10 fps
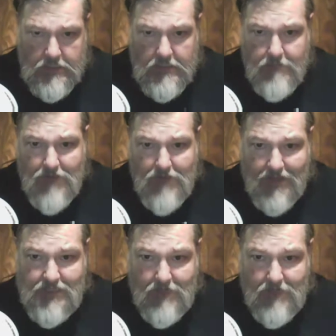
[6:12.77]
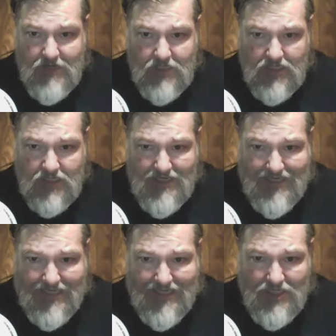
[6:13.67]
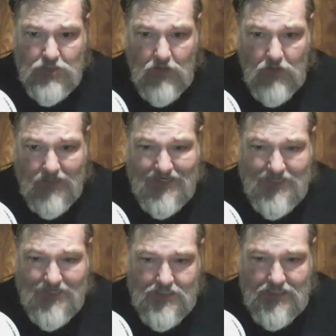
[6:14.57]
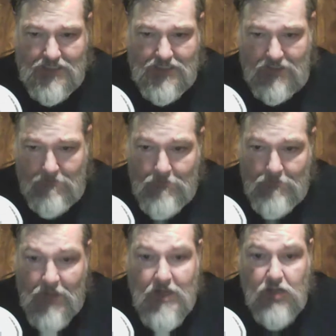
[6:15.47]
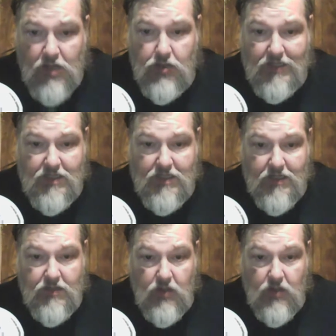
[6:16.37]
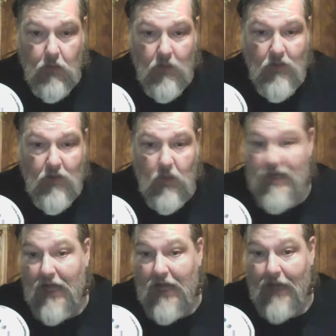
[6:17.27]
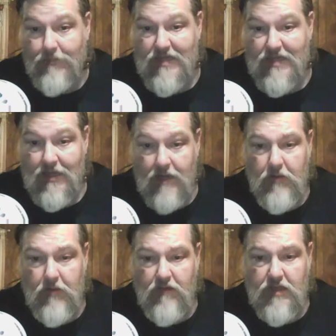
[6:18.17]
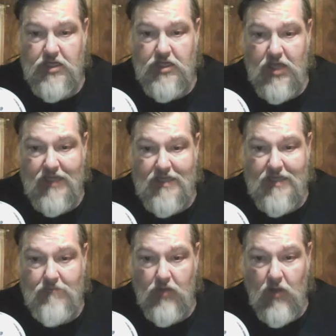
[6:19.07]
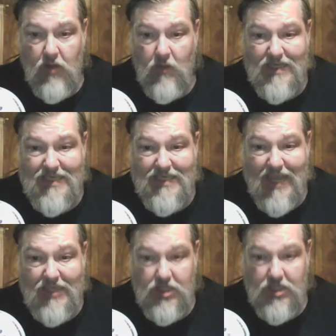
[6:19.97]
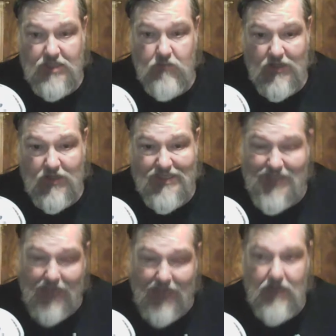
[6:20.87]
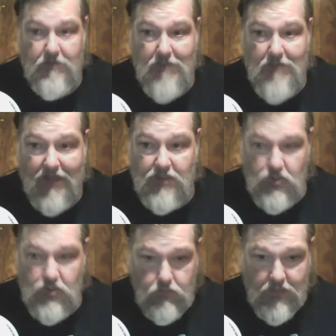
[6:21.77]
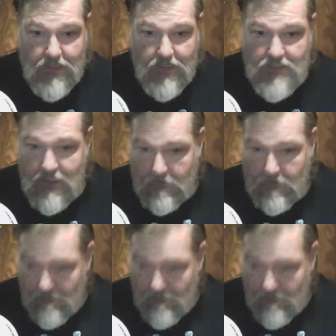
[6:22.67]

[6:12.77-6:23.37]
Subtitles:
pandemic shrunk season translated to 101 ops. He previously checked in below 110 just once, that coming back in 2018.